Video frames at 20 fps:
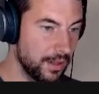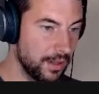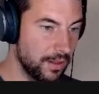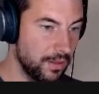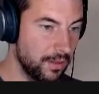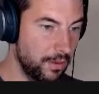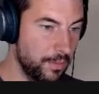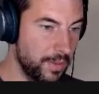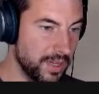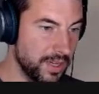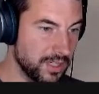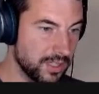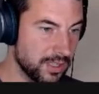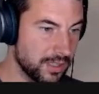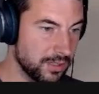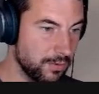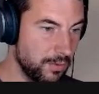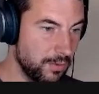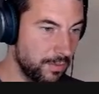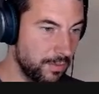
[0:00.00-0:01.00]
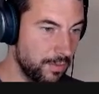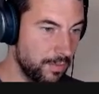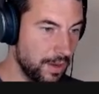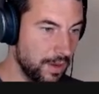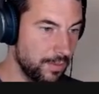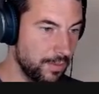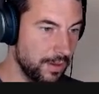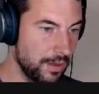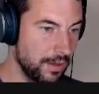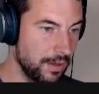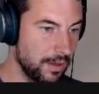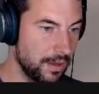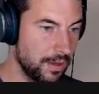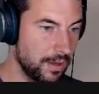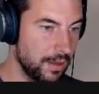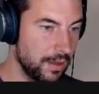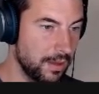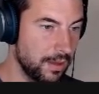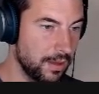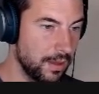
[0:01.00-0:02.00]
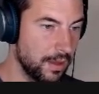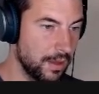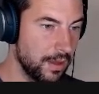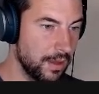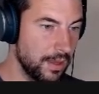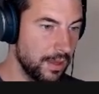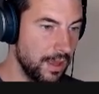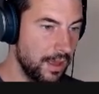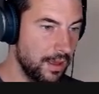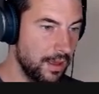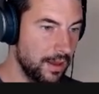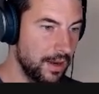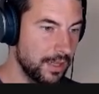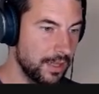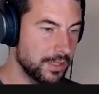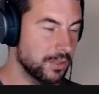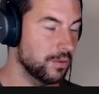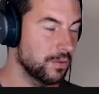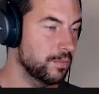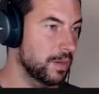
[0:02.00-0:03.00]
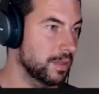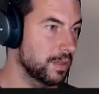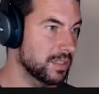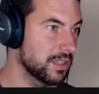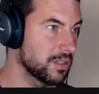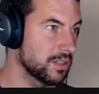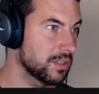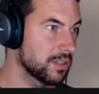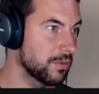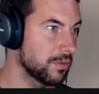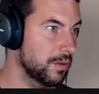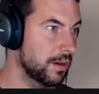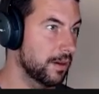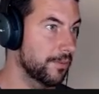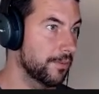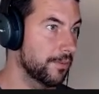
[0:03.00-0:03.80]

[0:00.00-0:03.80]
or message square maybe. Yeah, let's do message square.